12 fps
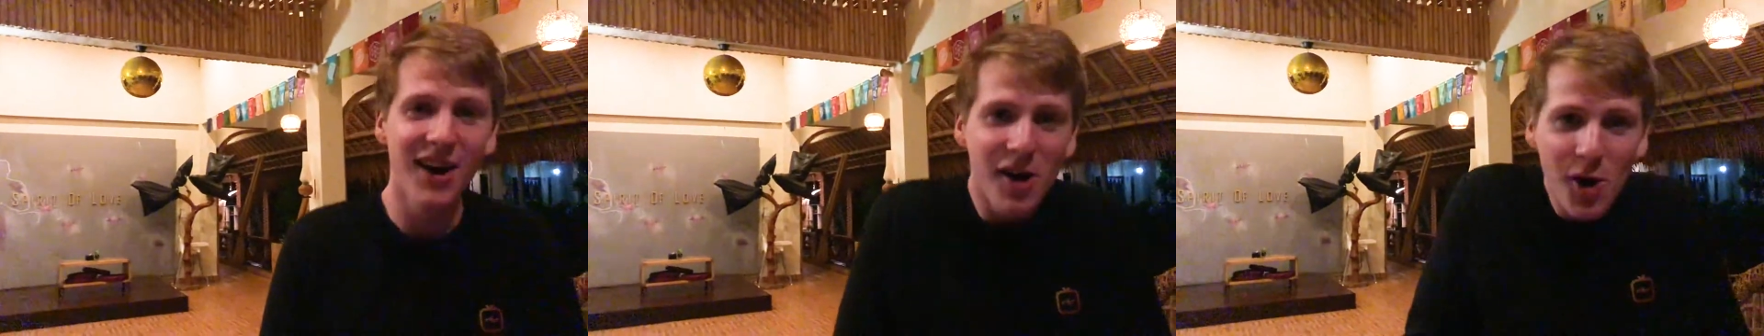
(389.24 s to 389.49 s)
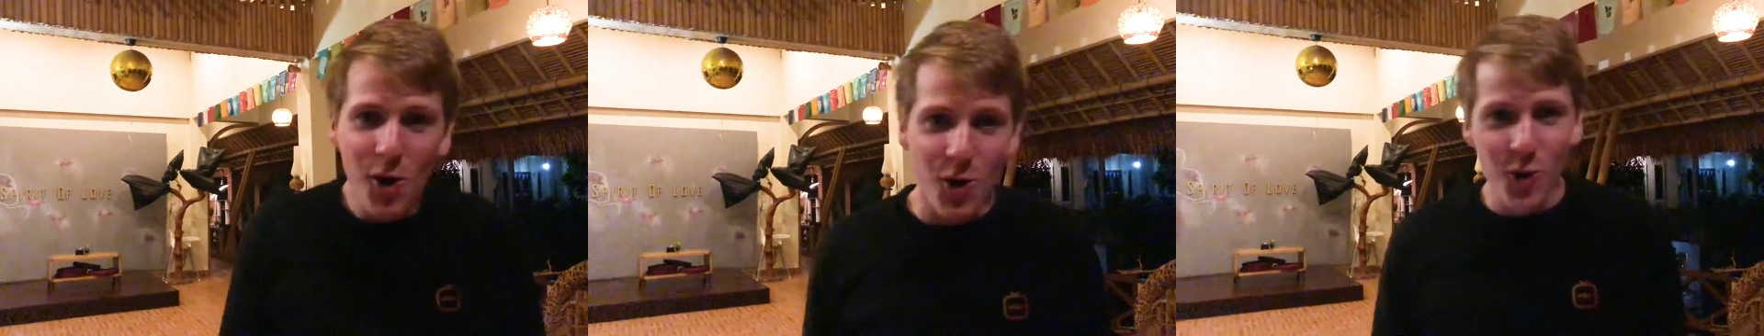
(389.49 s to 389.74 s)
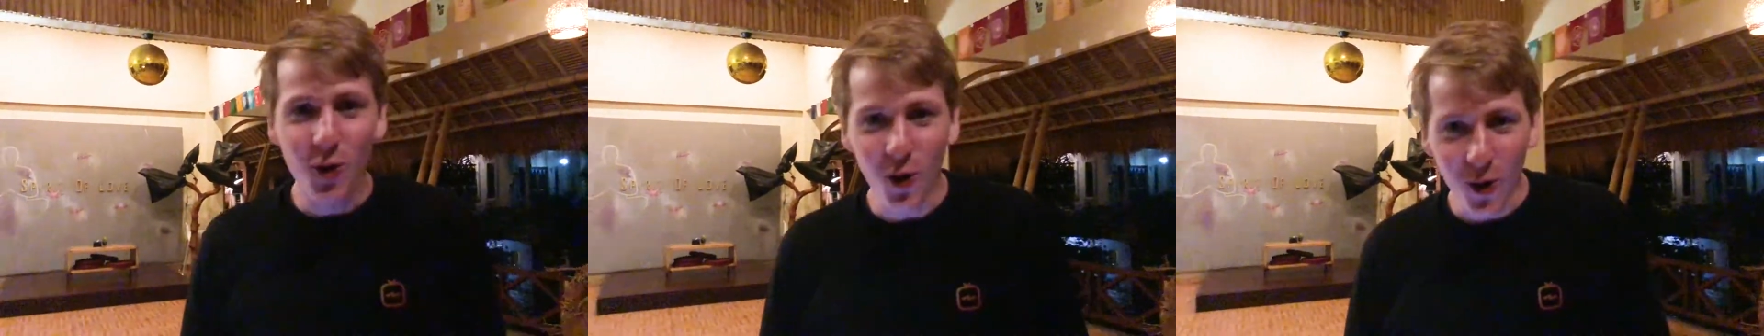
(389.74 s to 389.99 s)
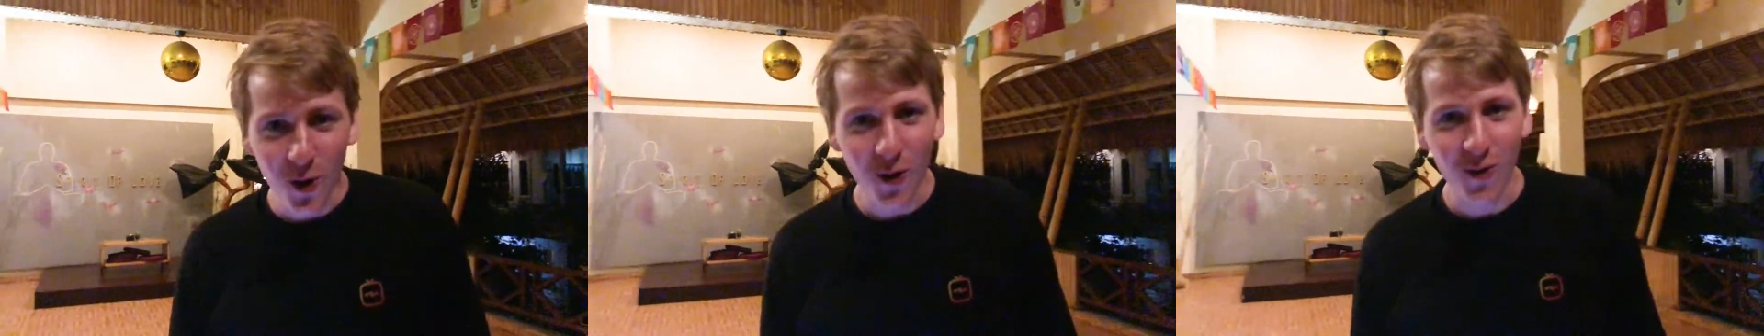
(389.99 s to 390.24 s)
do your own
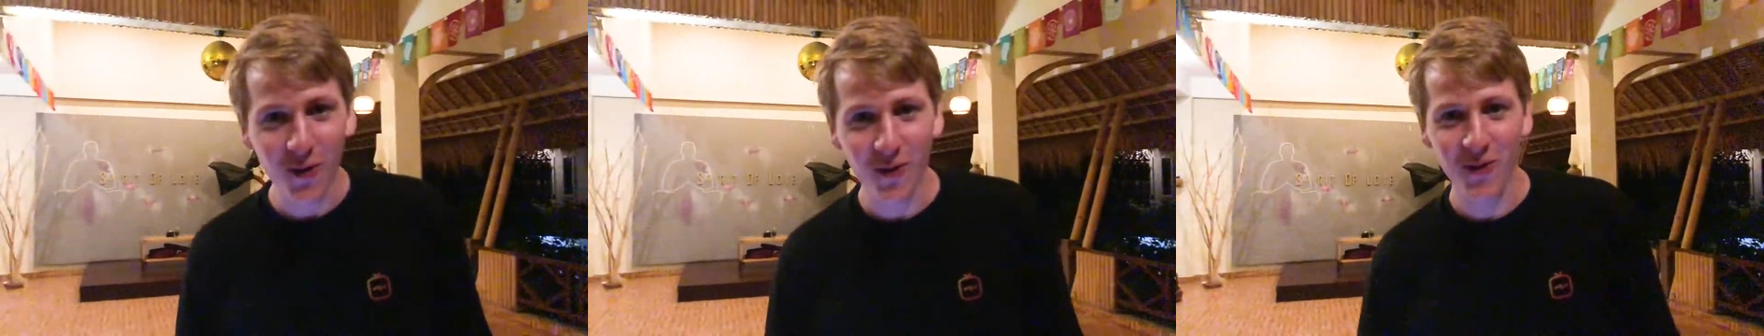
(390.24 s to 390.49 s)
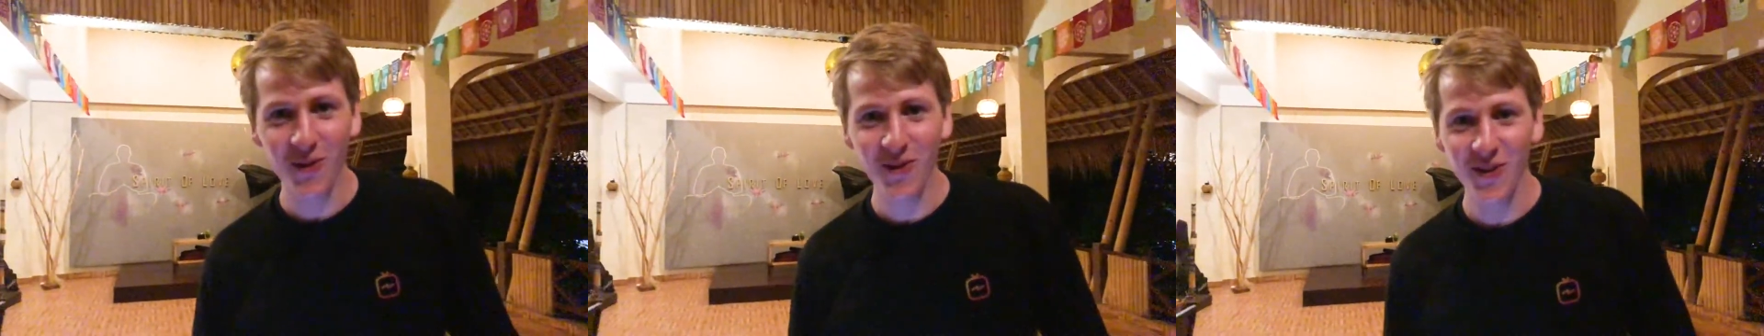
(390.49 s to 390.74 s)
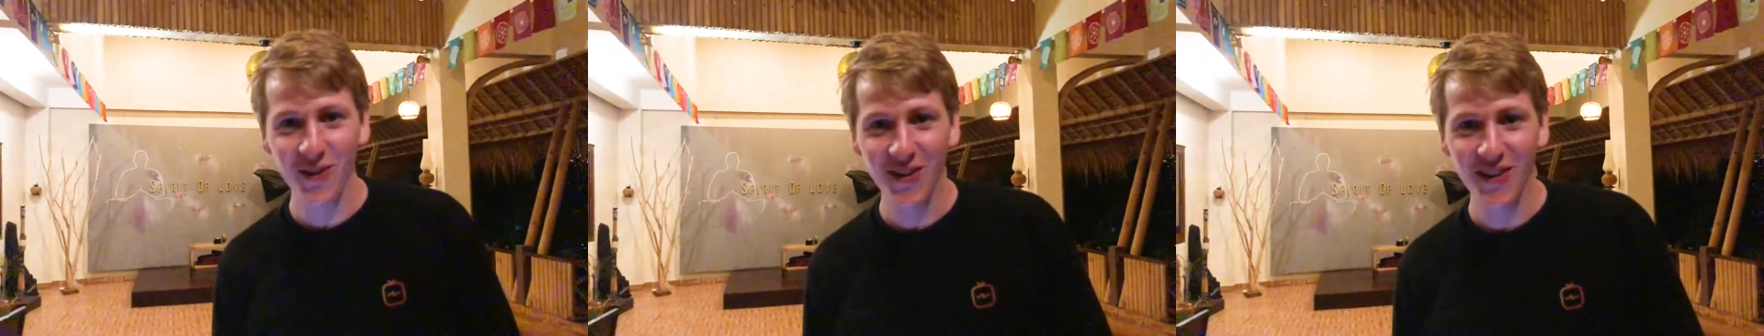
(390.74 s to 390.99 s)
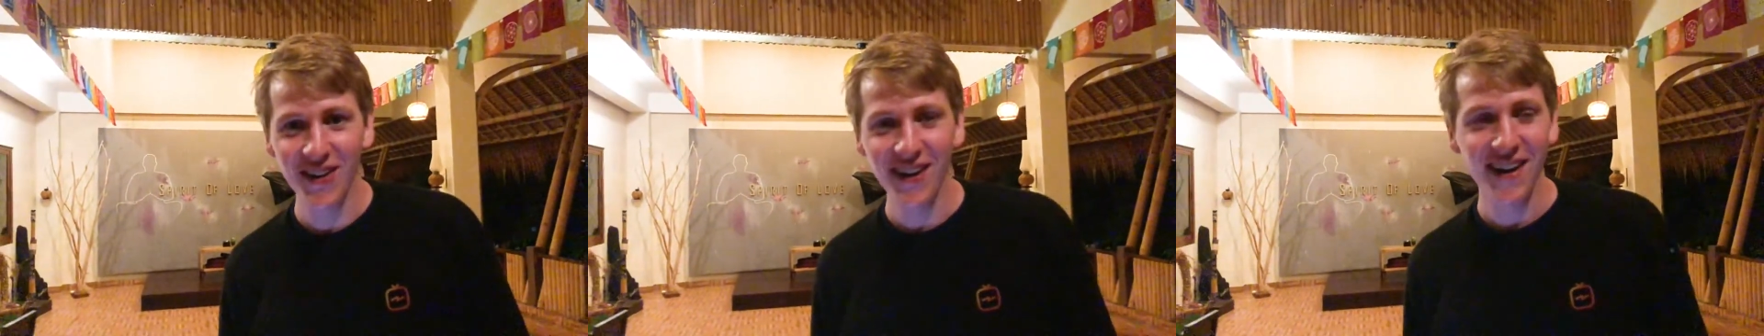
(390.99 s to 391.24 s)
stunts. Woo!
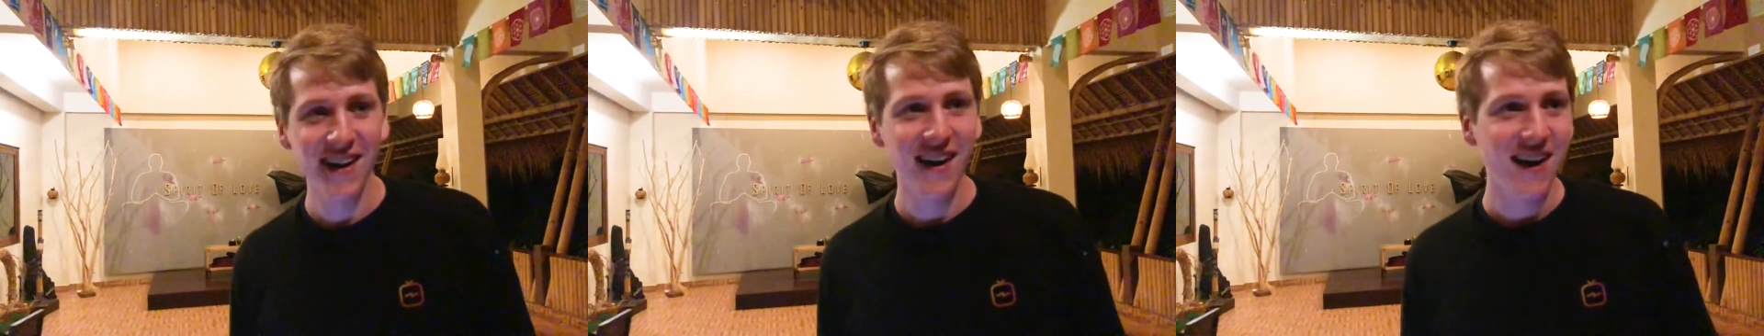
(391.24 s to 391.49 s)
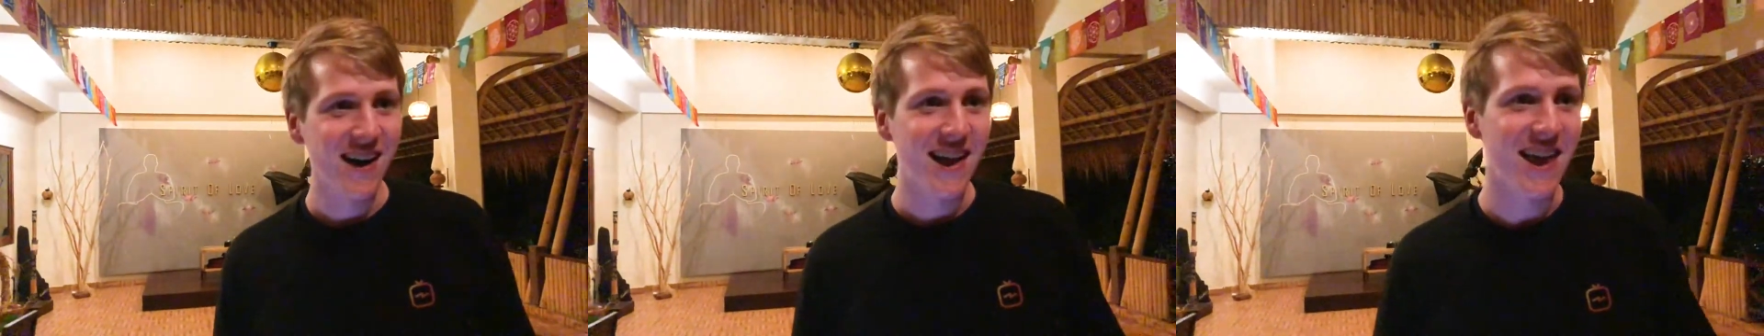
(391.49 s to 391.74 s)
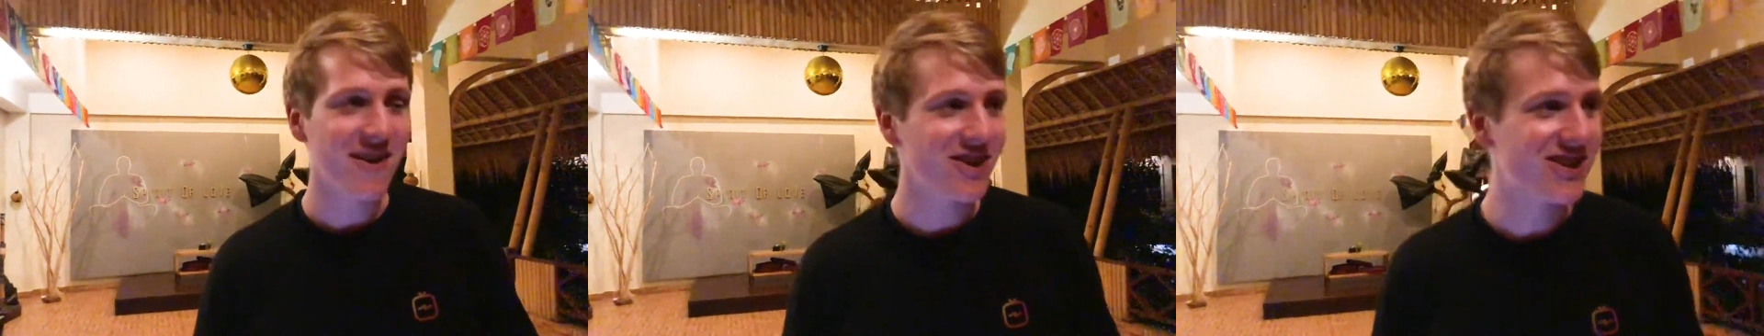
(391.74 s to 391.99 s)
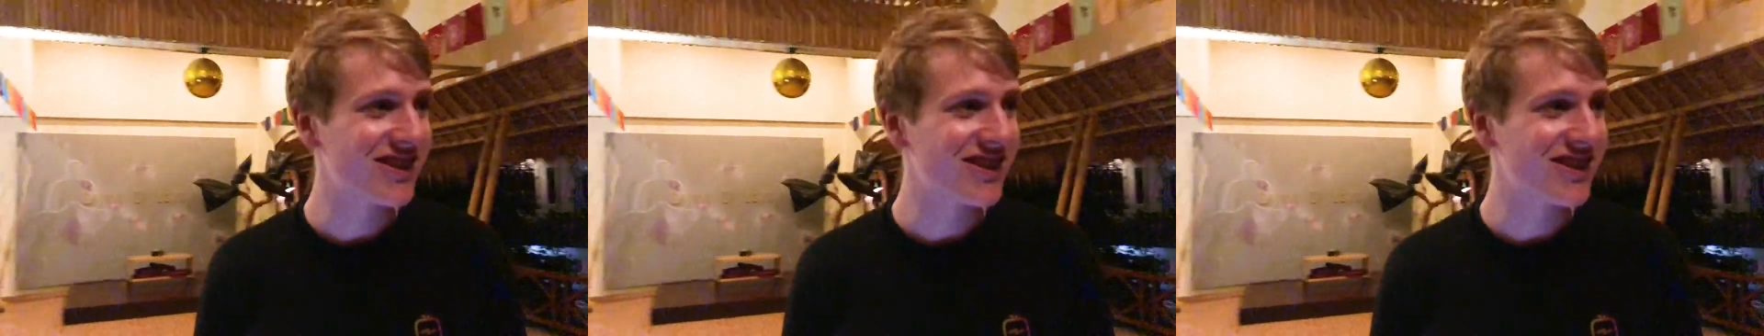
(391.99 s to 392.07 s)
Wow! Wow! That was